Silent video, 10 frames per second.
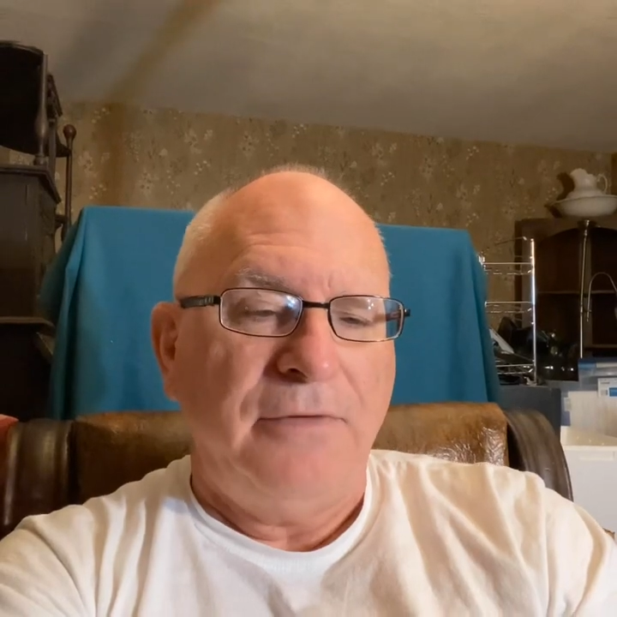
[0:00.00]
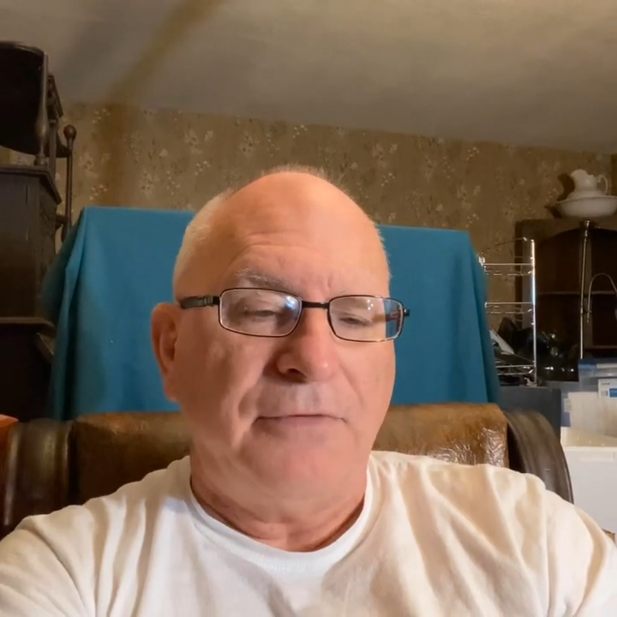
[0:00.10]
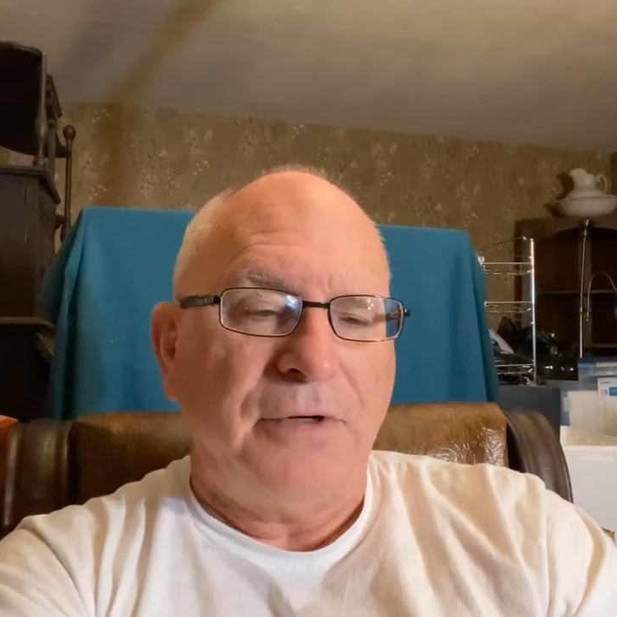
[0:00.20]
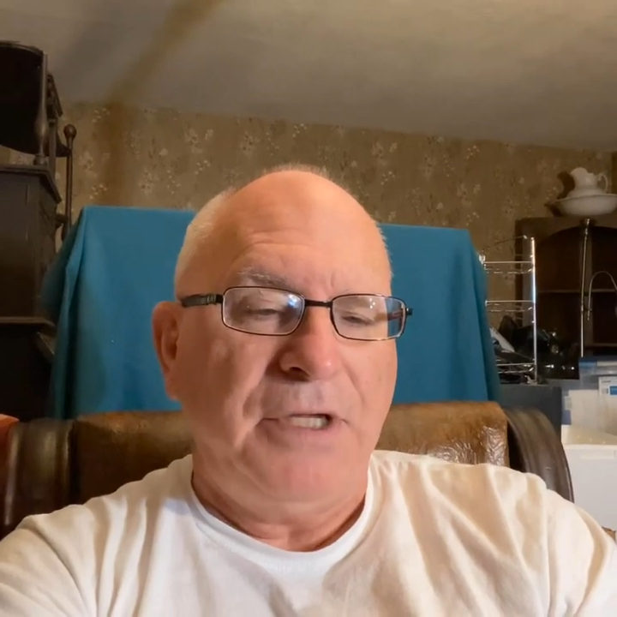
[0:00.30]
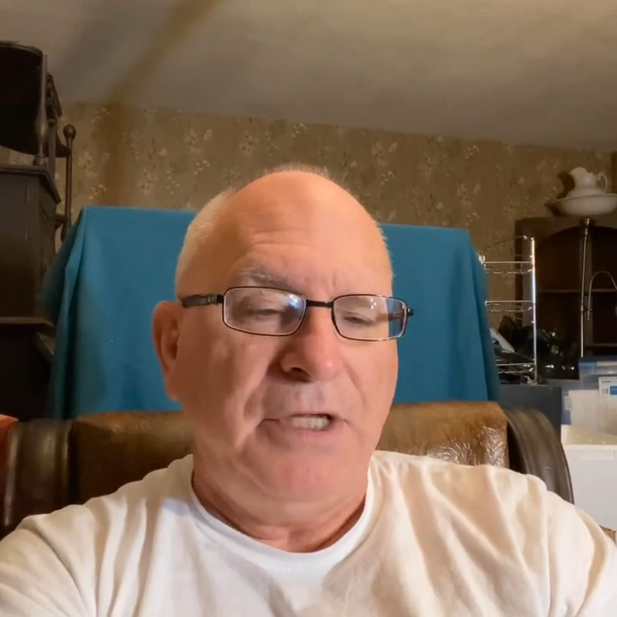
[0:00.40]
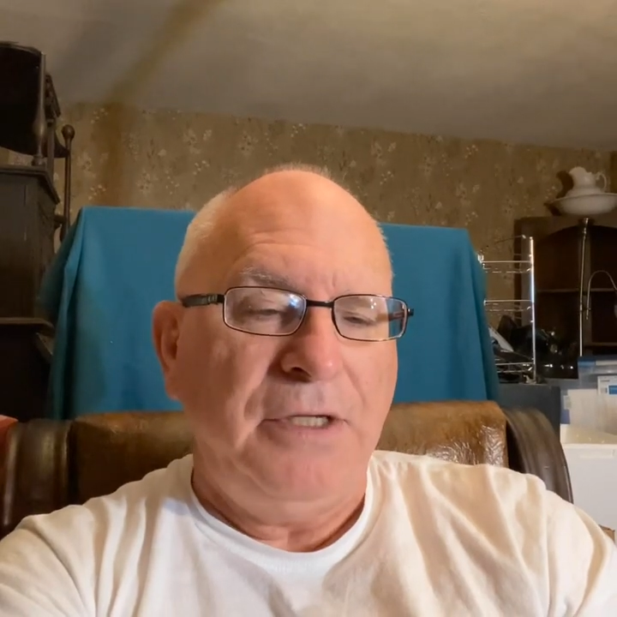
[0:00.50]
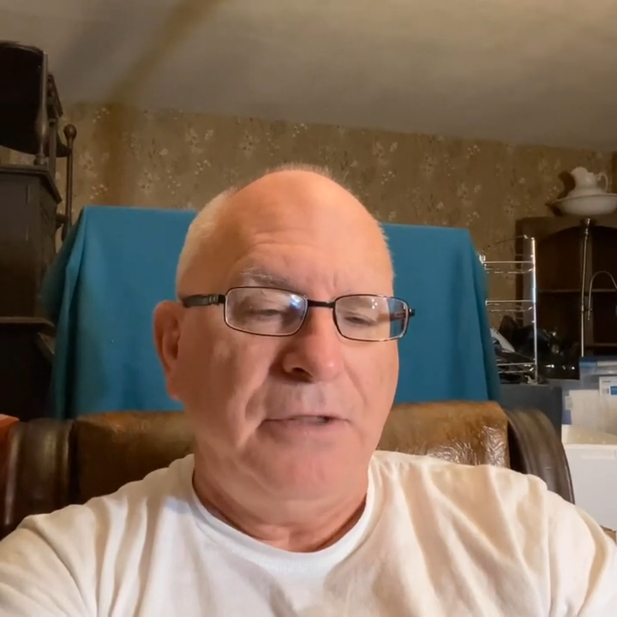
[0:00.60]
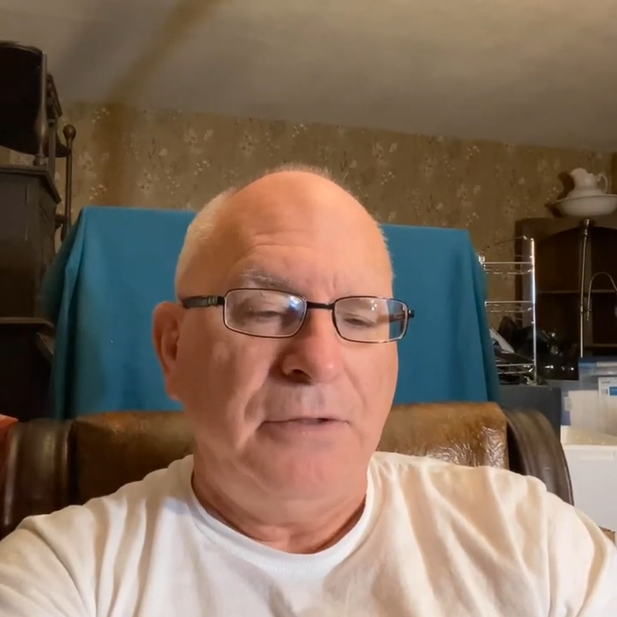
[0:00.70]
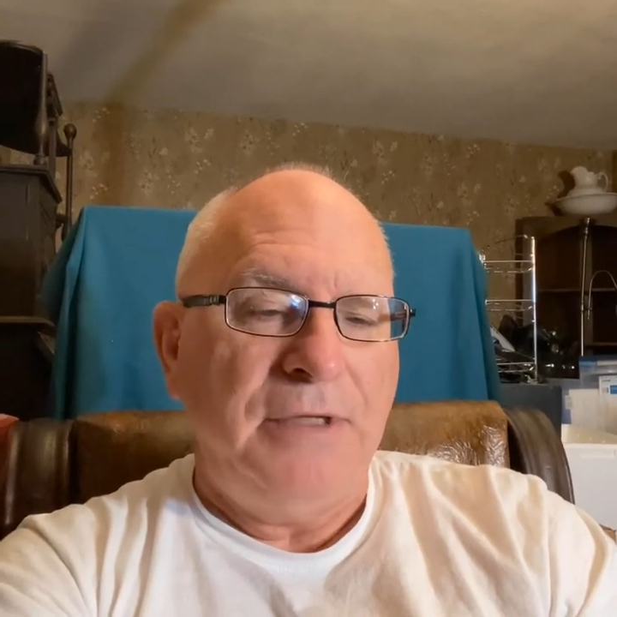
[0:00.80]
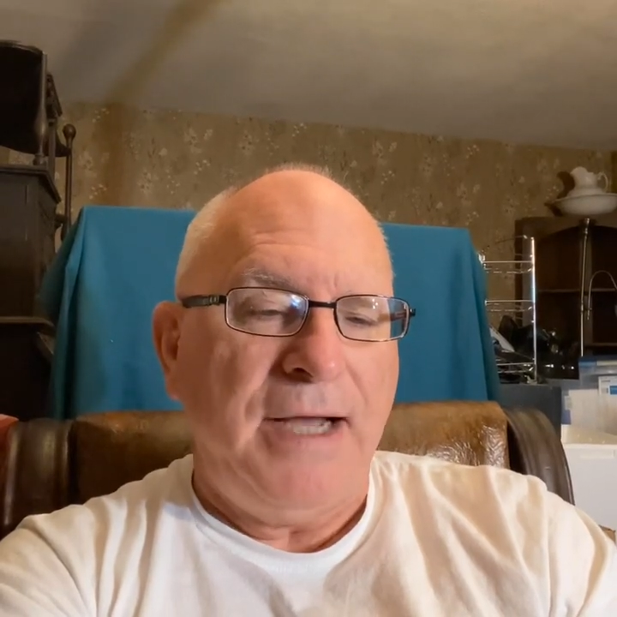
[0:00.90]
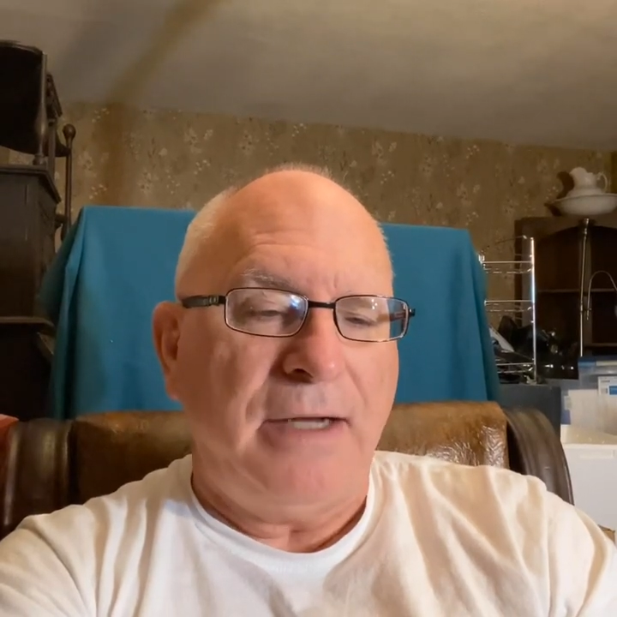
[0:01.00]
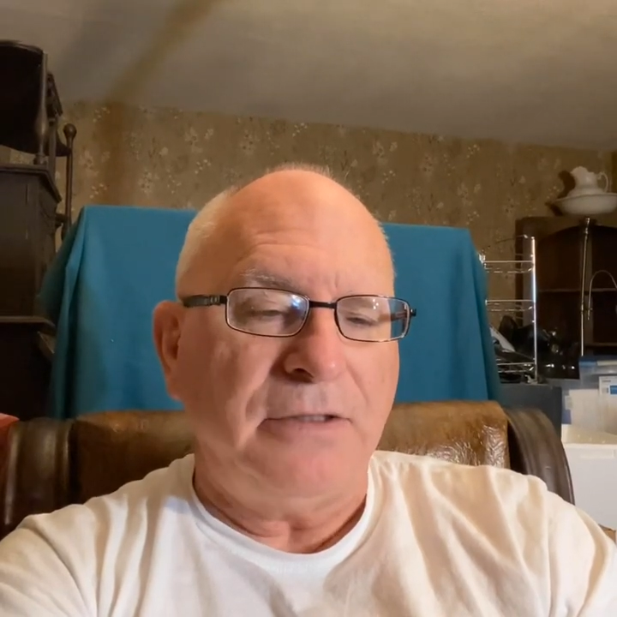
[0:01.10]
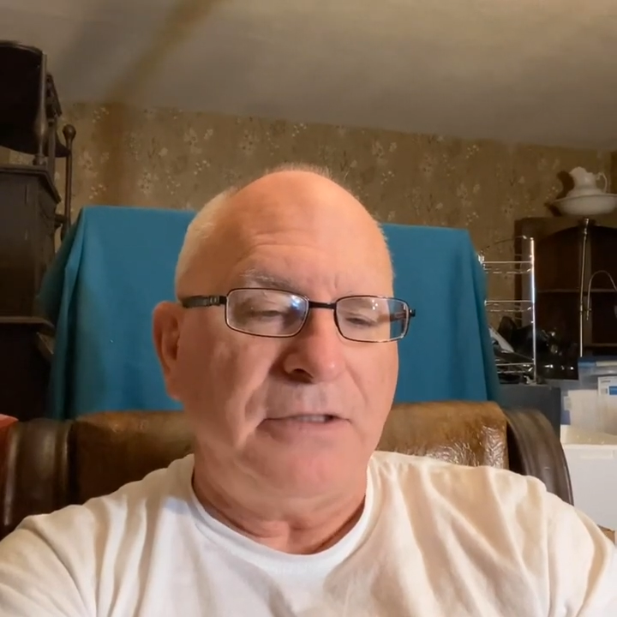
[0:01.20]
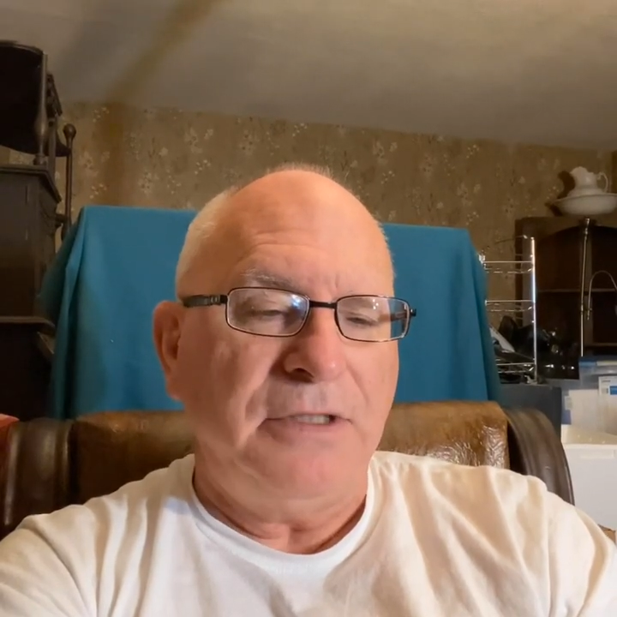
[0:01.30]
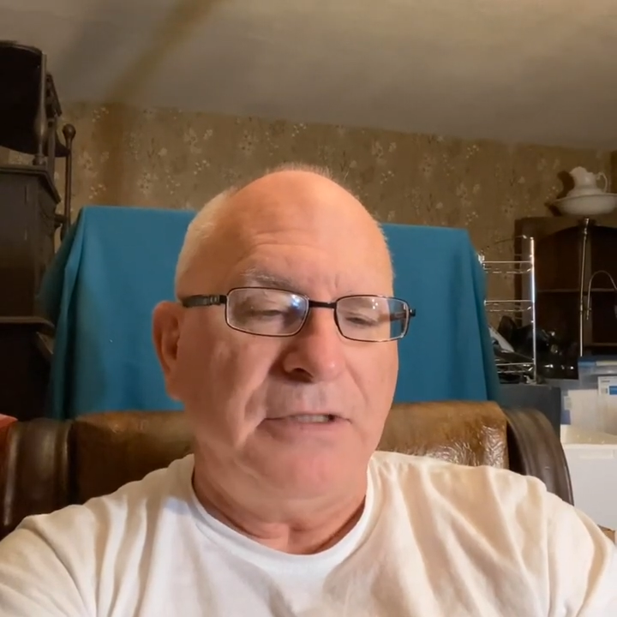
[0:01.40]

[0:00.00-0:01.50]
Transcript: for he who doubts